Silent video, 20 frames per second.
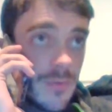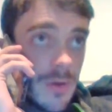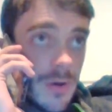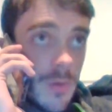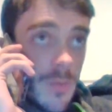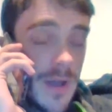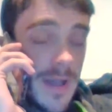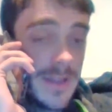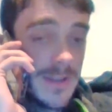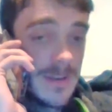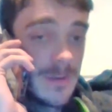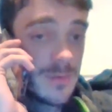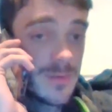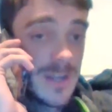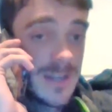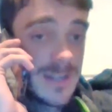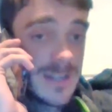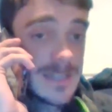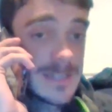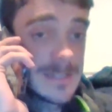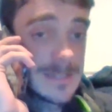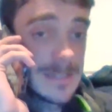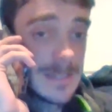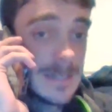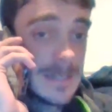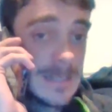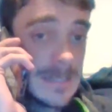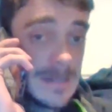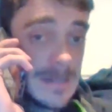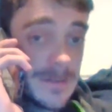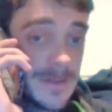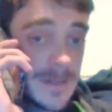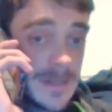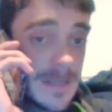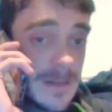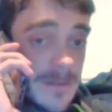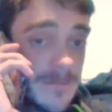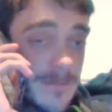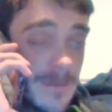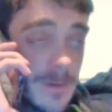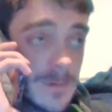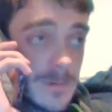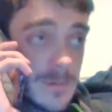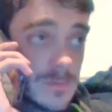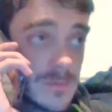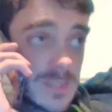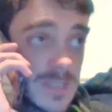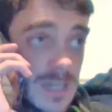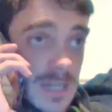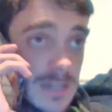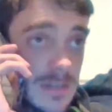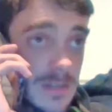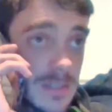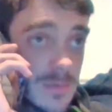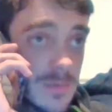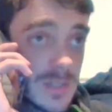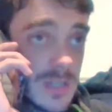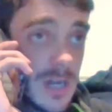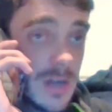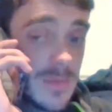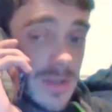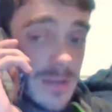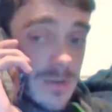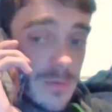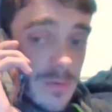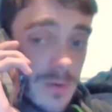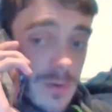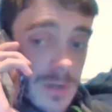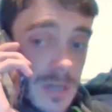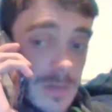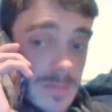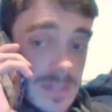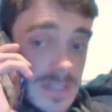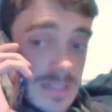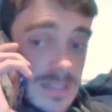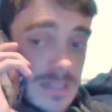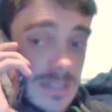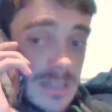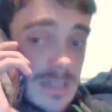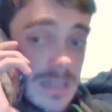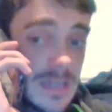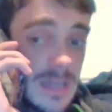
I waited in all day yesterday, and I didn't get a phone call saying that you were coming or not coming.